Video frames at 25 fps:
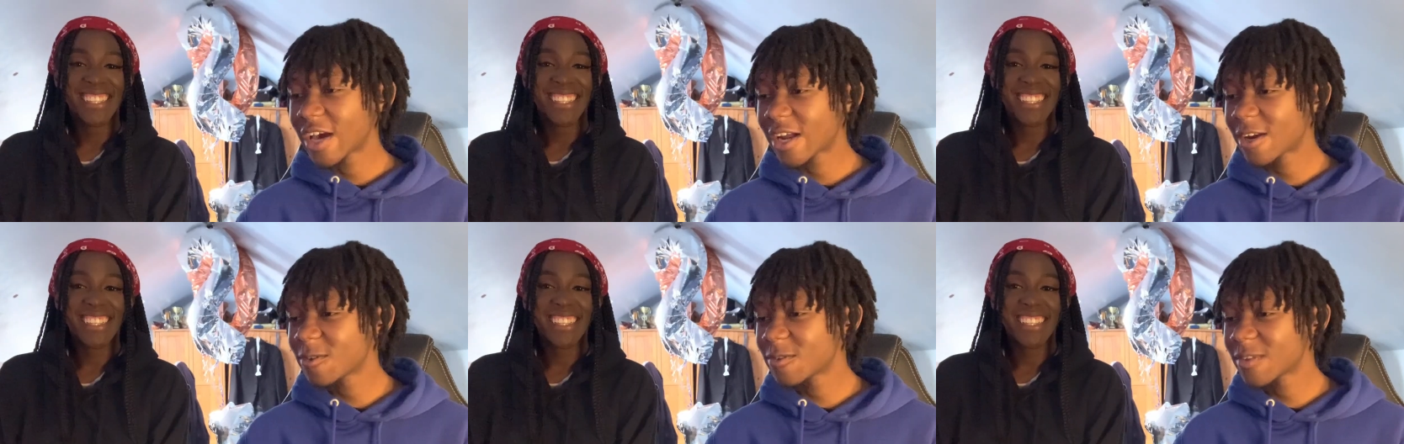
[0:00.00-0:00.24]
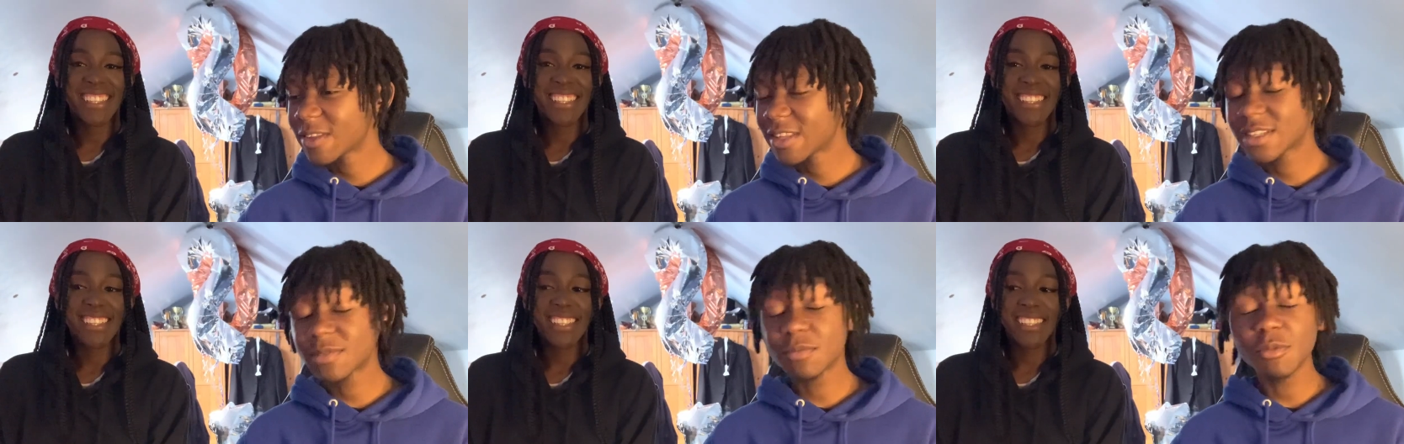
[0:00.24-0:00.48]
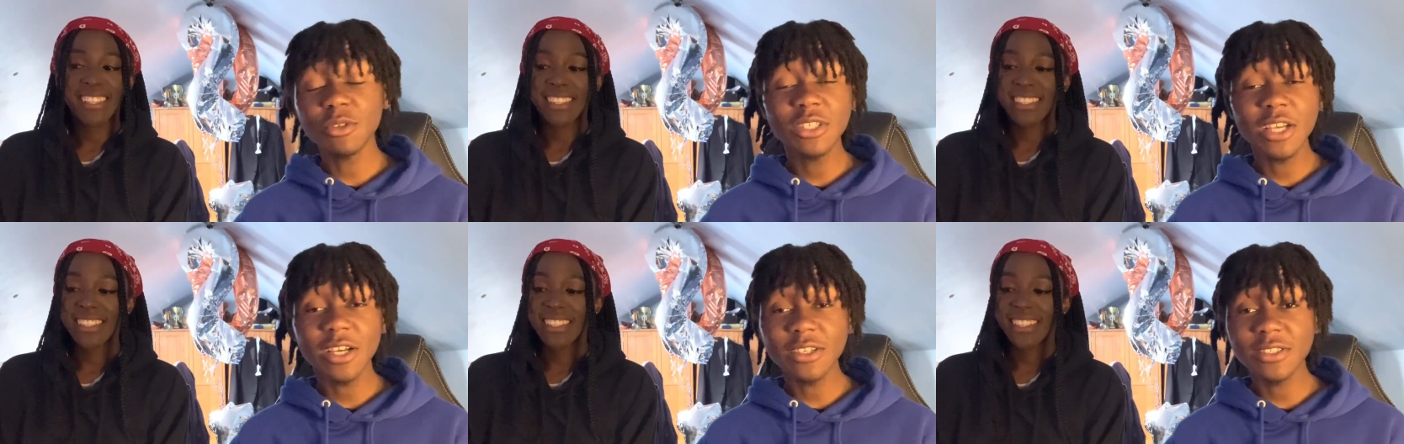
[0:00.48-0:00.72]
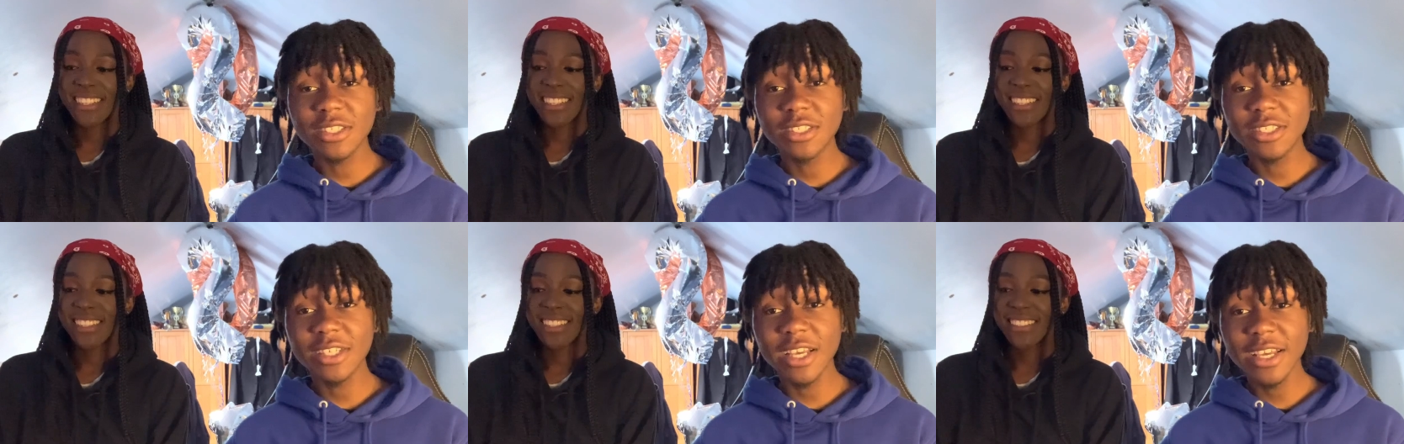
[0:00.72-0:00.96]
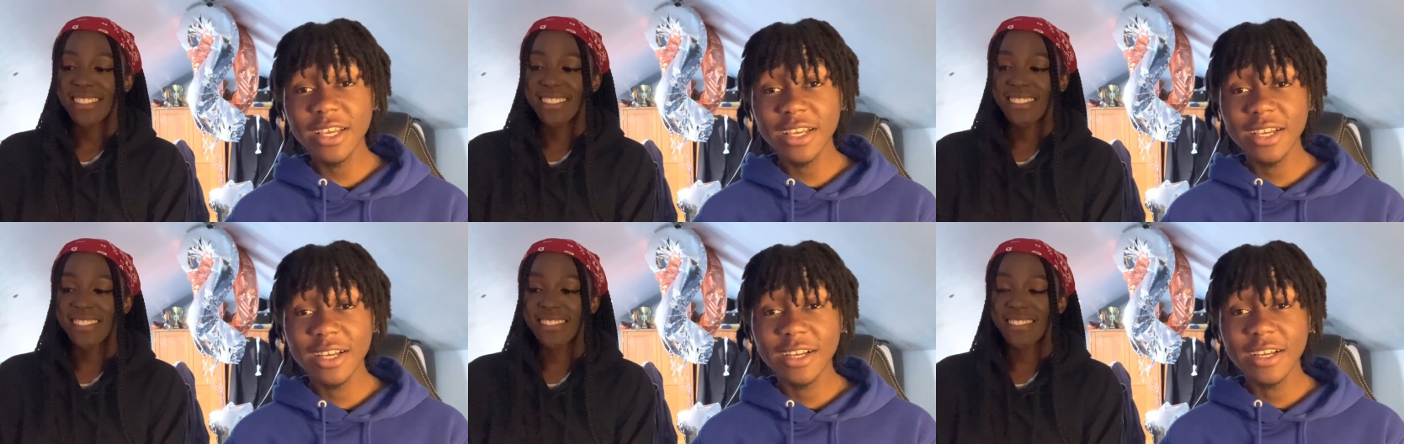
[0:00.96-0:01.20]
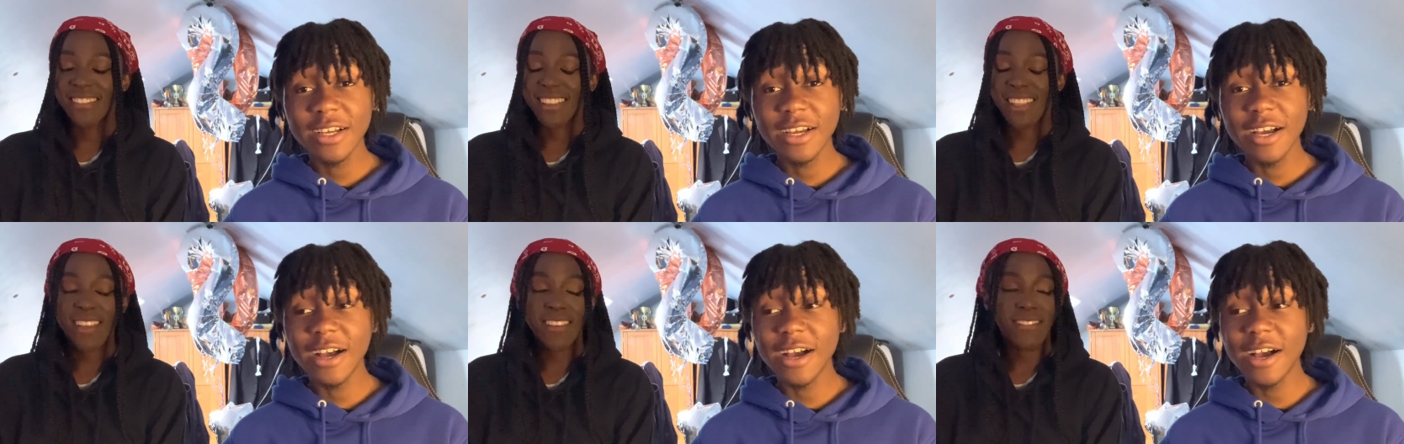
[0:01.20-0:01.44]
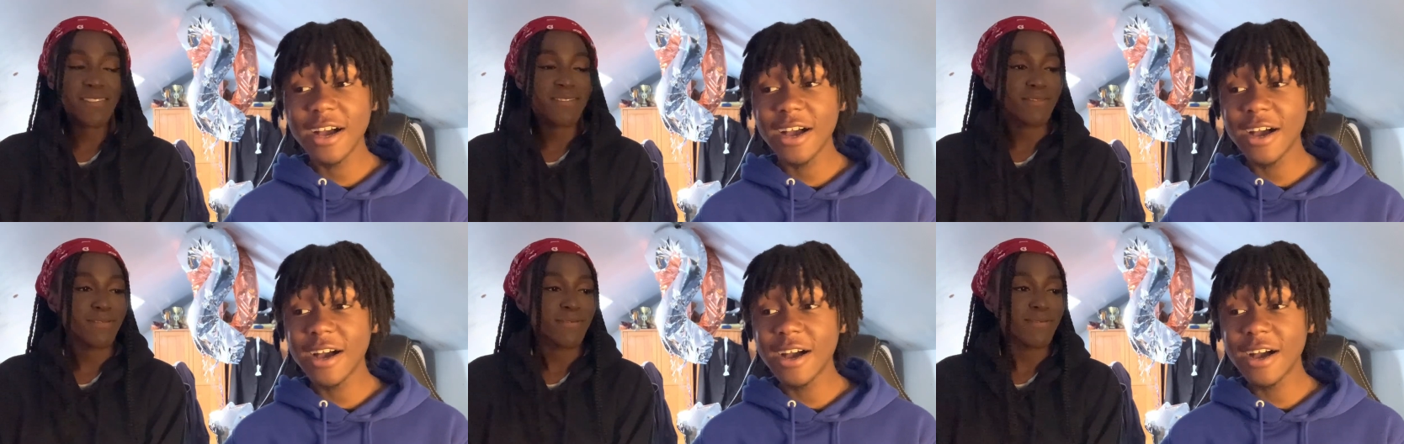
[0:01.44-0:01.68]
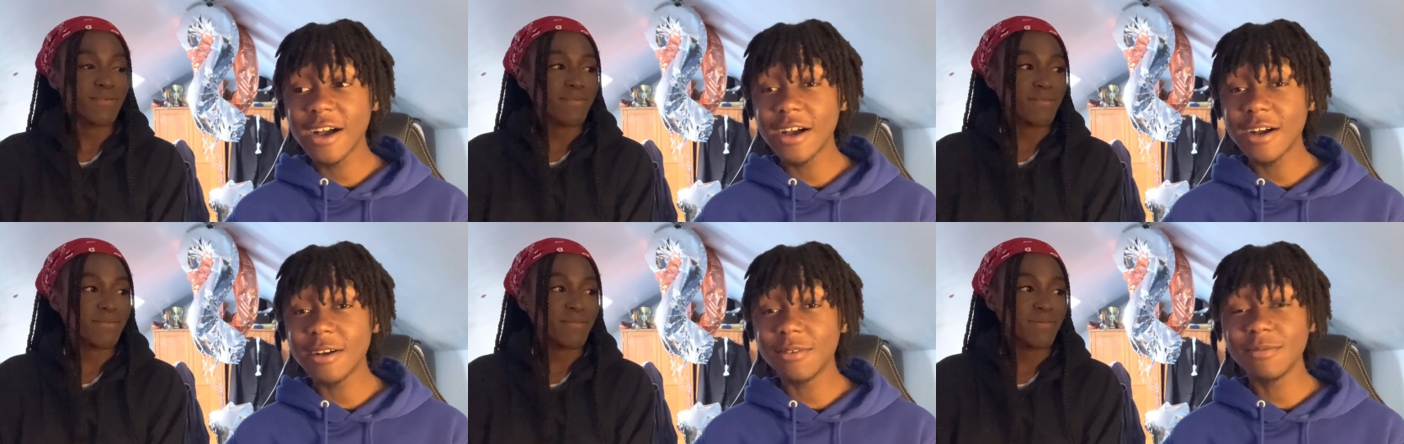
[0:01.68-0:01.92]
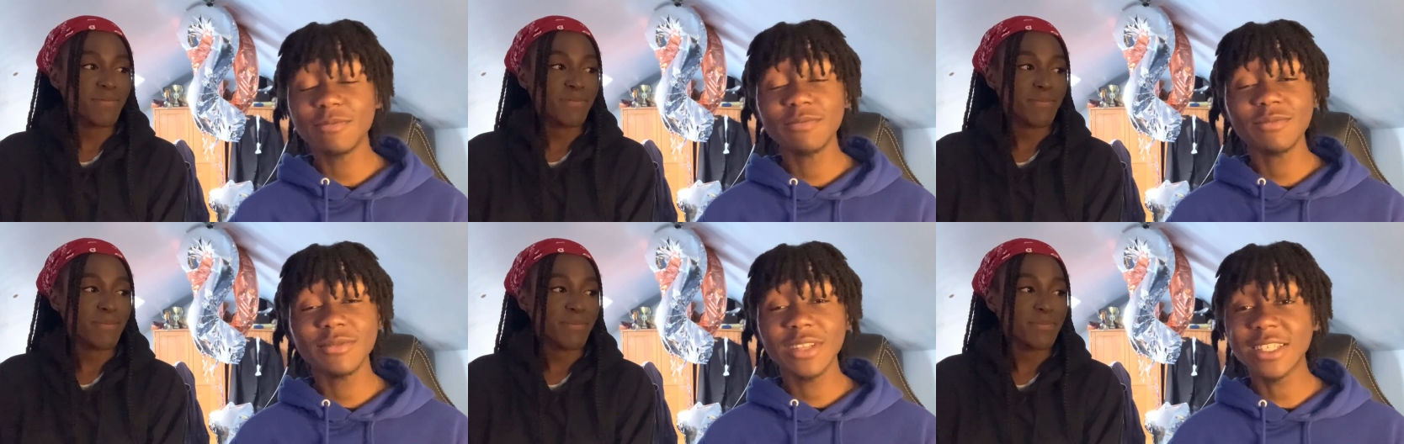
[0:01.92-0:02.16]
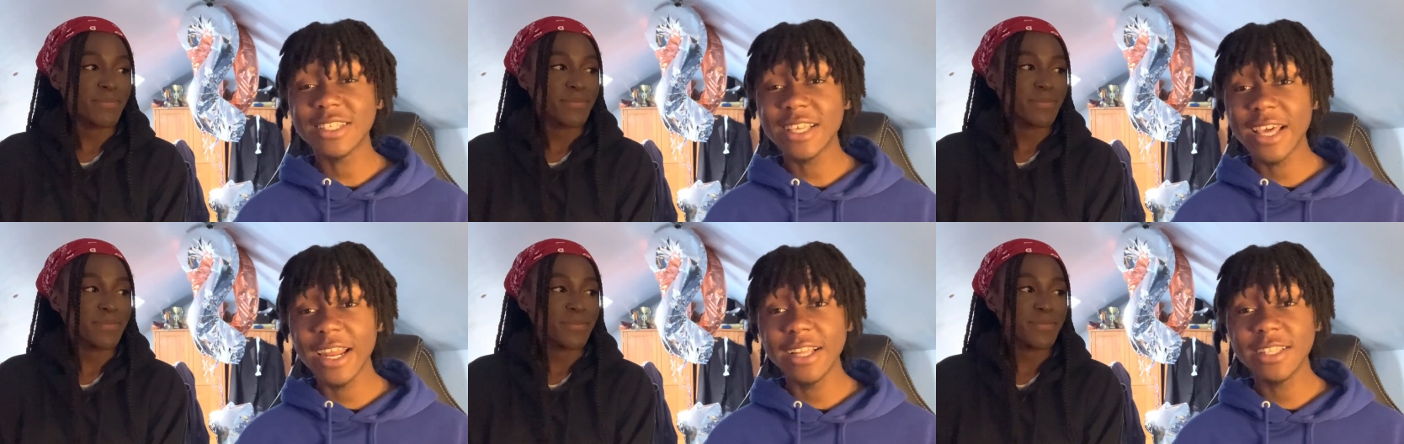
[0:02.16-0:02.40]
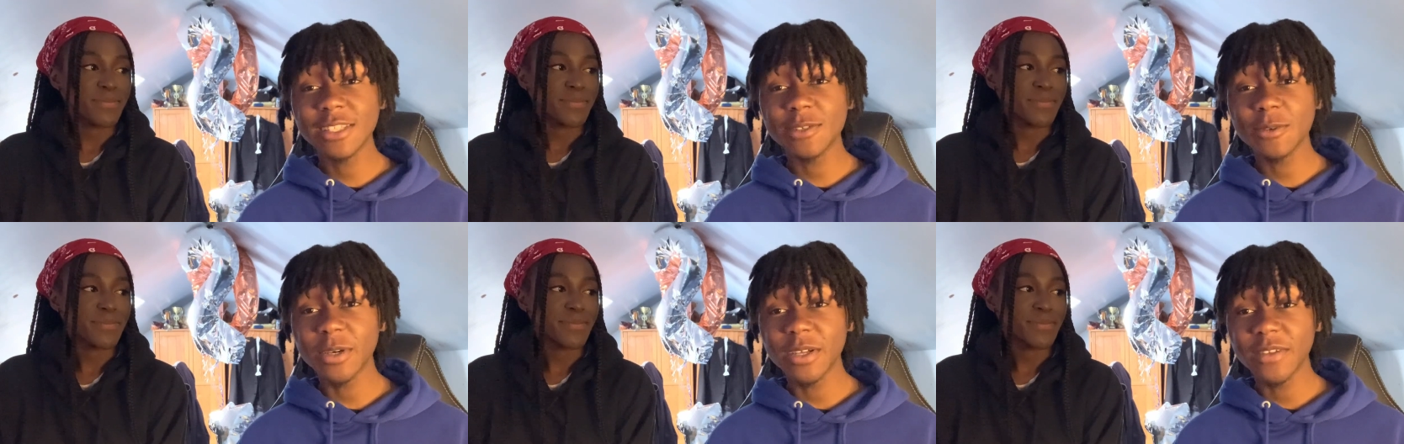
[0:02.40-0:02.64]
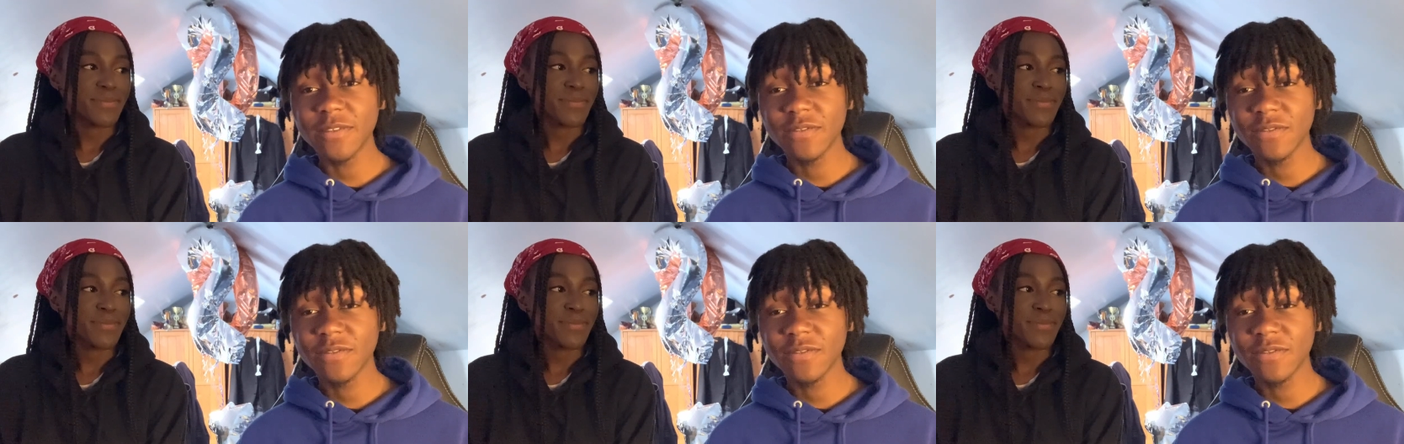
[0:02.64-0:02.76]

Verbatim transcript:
Speaker 1: I don't think there's much else to say. No. Uh, let's get into it.